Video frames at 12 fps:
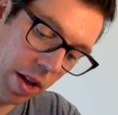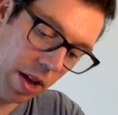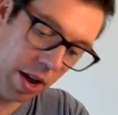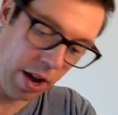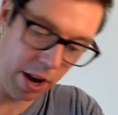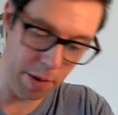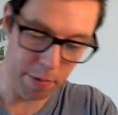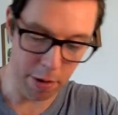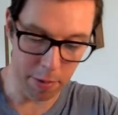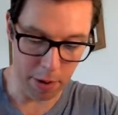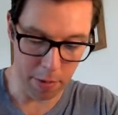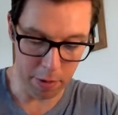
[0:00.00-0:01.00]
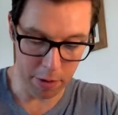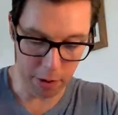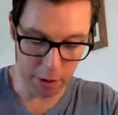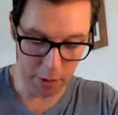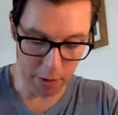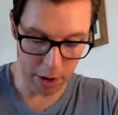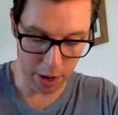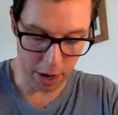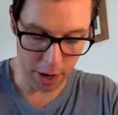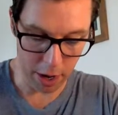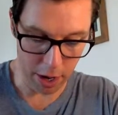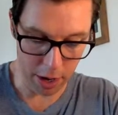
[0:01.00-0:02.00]
And then probably would do
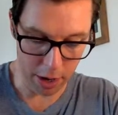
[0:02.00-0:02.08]
a,